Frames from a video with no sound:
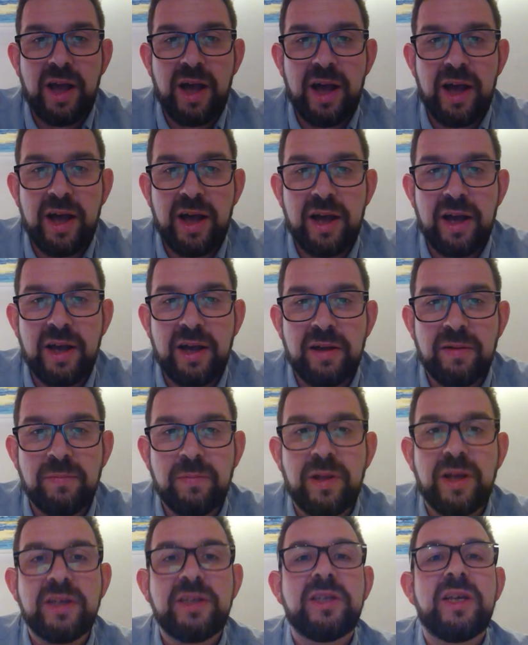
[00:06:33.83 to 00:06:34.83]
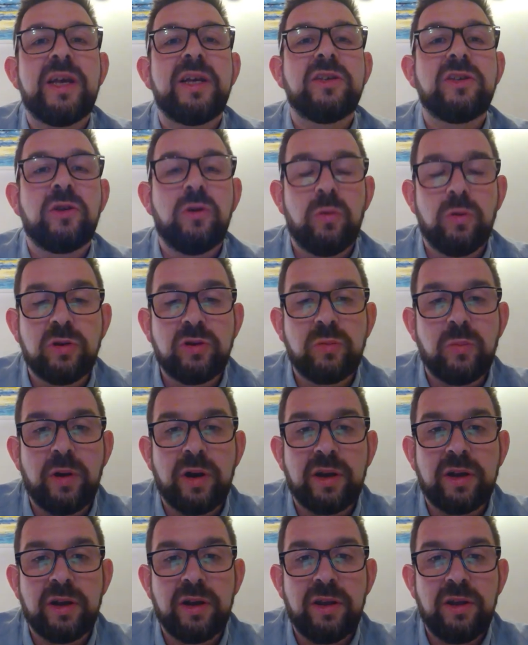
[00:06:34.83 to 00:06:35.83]
uh, assessed
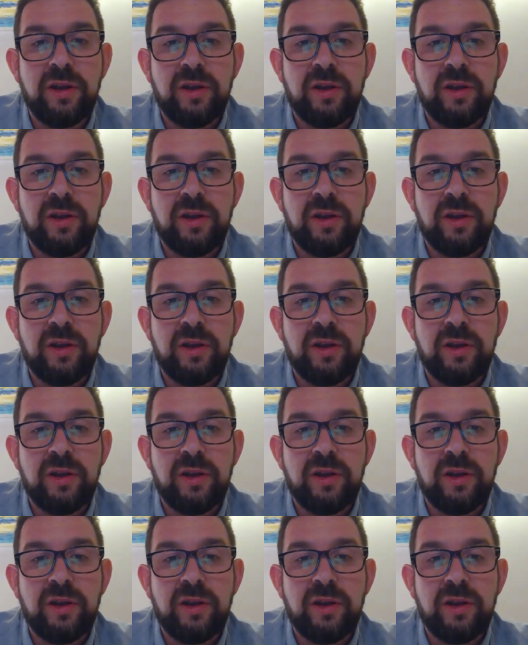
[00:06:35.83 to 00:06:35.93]
coursework?